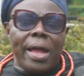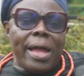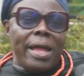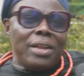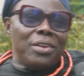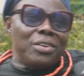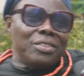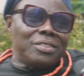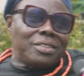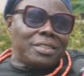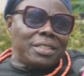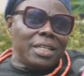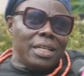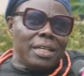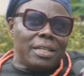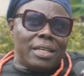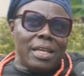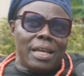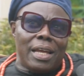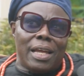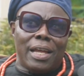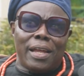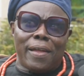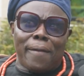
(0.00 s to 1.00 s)
I don't think
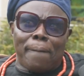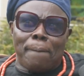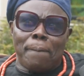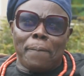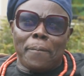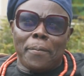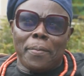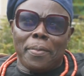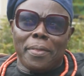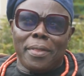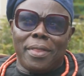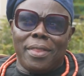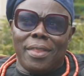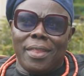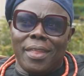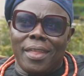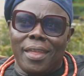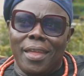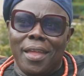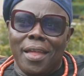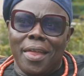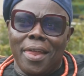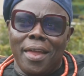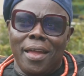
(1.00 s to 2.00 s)

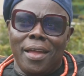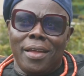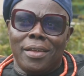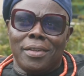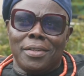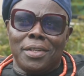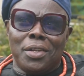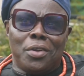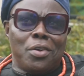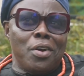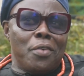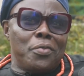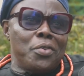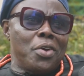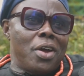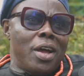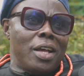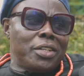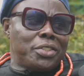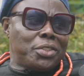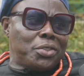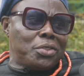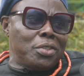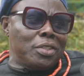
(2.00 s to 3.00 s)
the governor
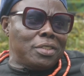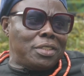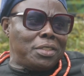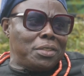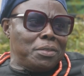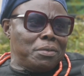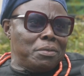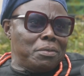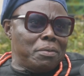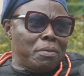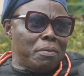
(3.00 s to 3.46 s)
has such